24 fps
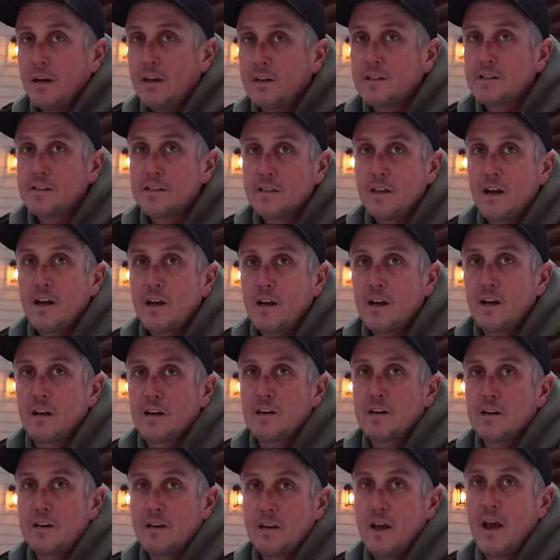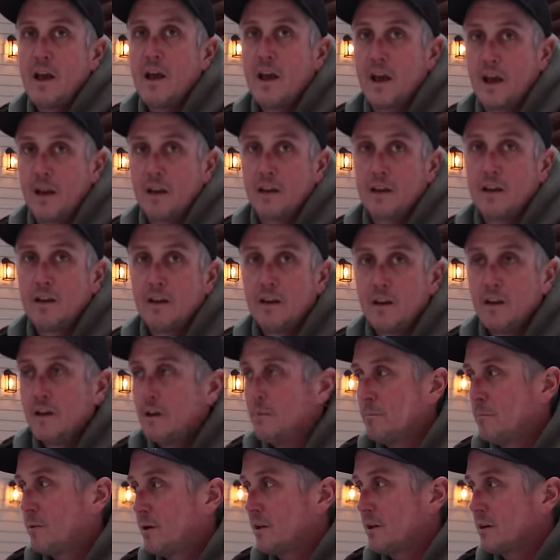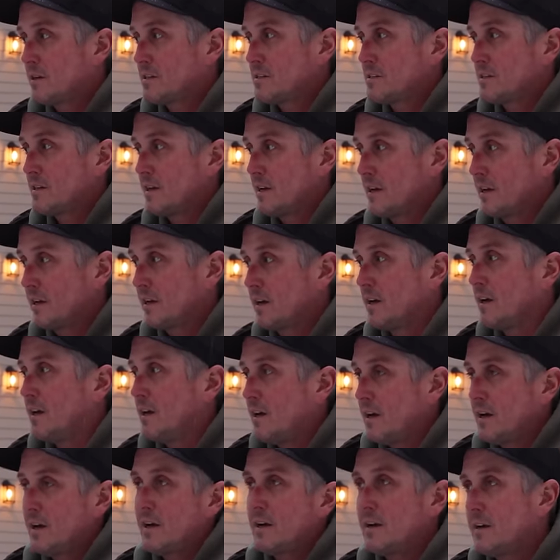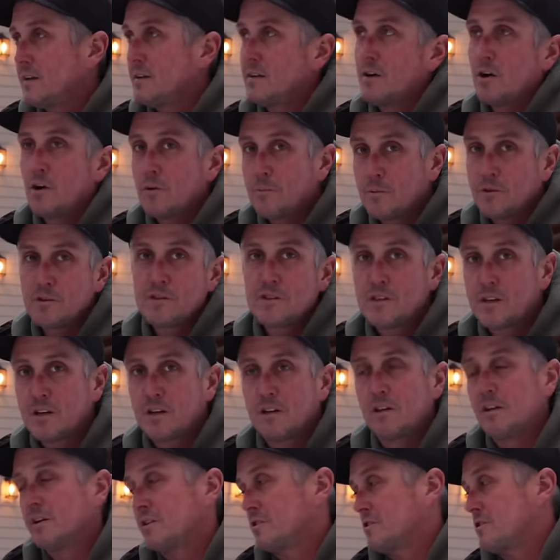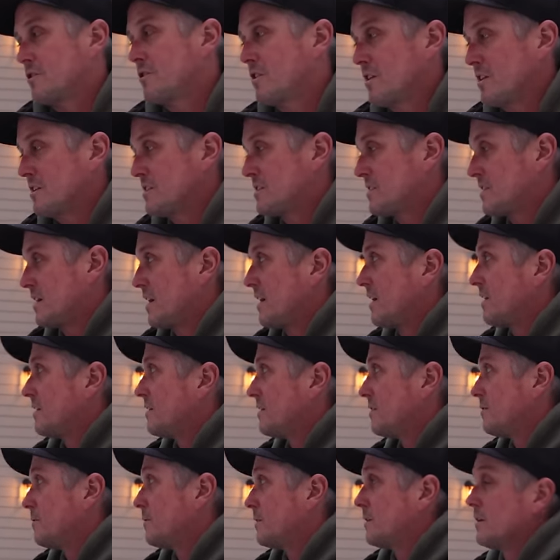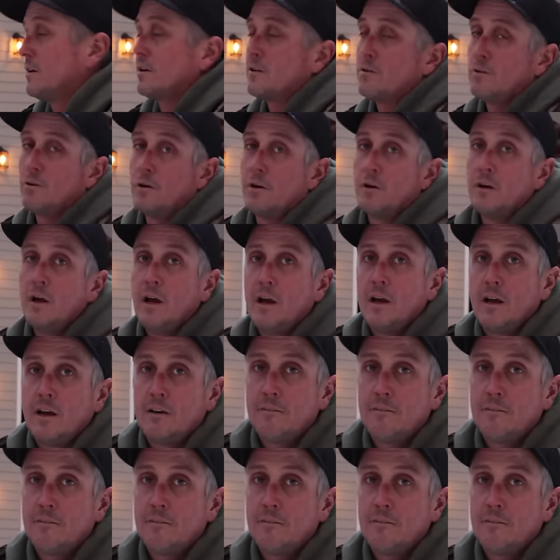It's like a tank, but it's like almost like a luxurious tank. They're really cool.